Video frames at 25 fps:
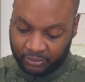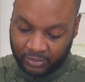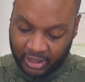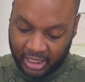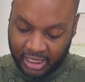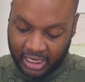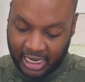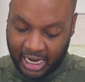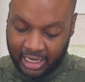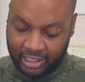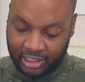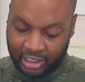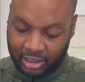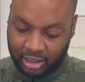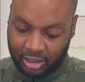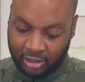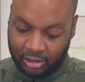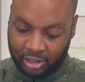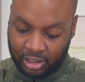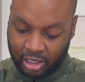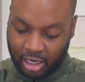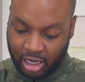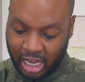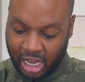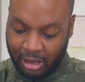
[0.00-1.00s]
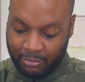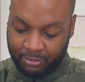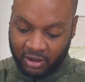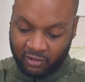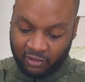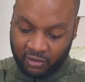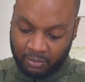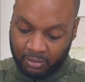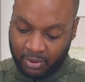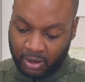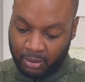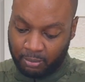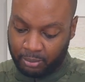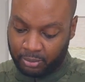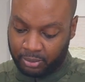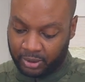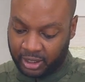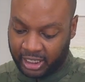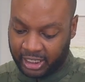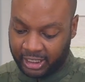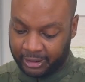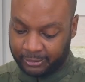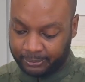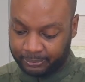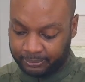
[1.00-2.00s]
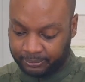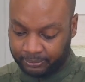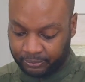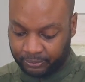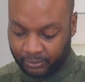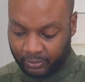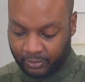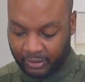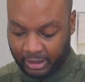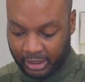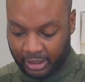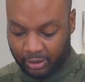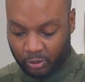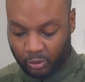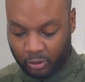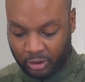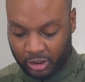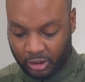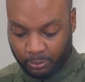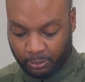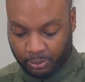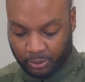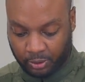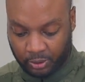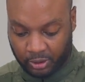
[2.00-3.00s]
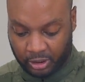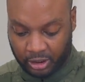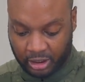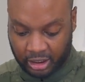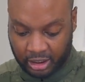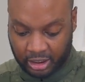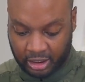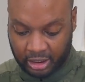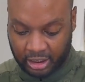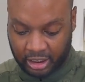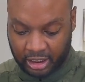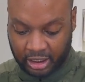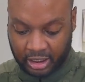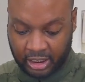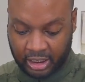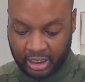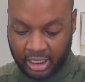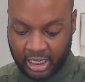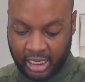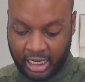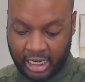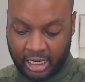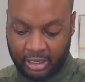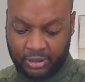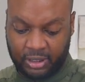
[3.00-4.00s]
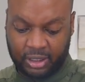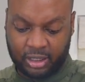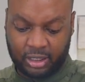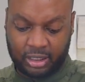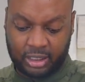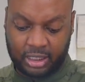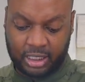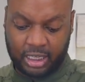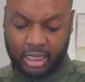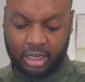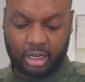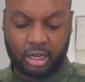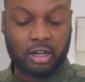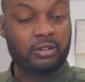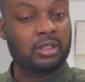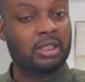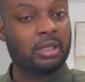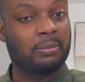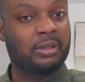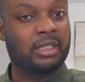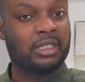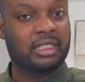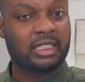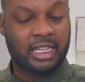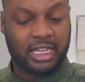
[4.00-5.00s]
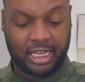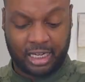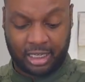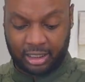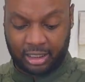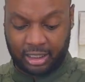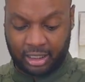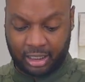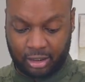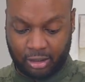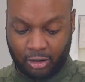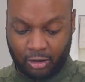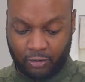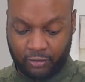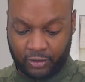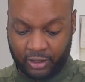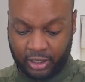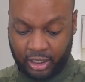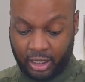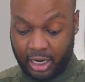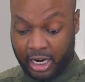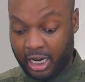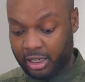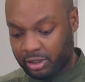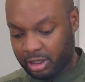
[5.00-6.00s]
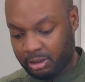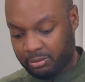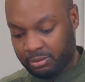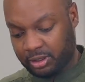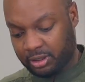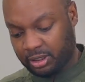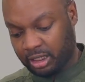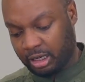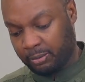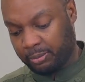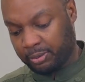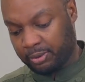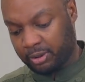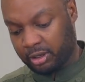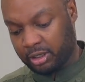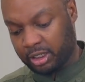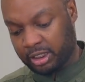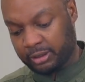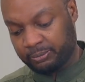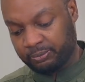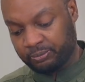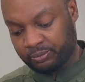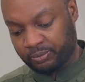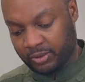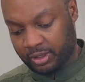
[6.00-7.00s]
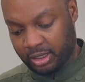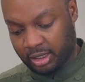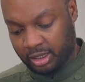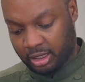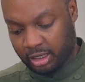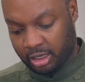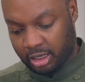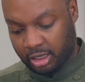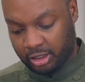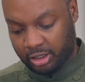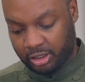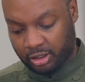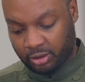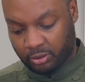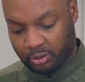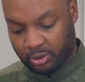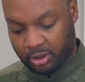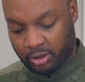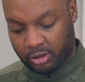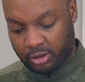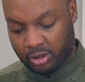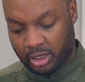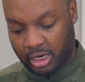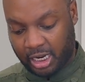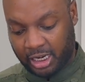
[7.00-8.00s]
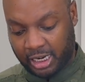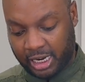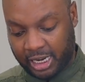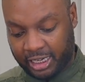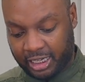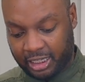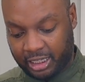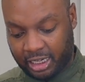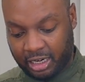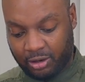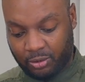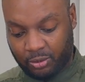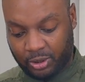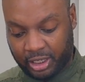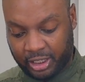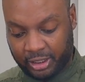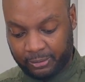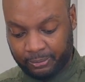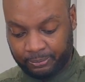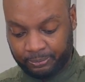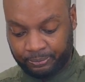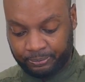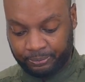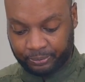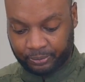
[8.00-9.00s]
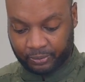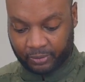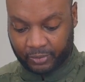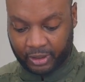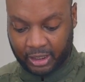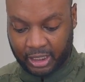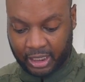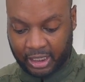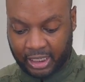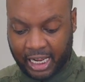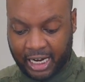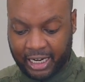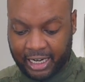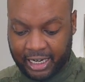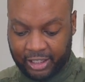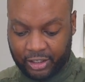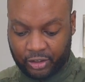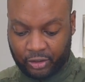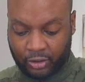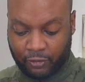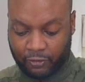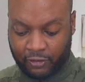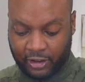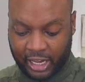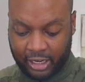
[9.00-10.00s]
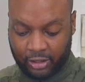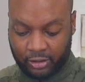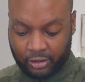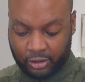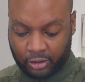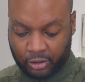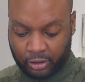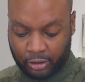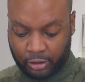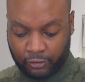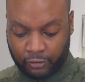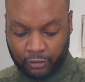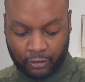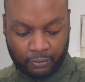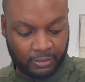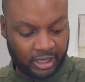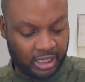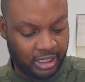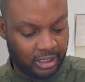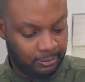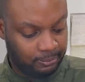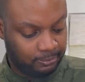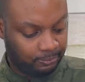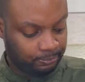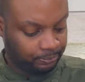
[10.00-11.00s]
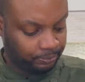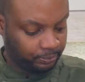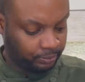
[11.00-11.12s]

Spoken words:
and not just on top of a membrane. This one's pretty good. I'm just gonna take off some of this excess over here. Actually, I'm gonna keep it on the grill. I like it that way. A lot of extra fat on the grill for me.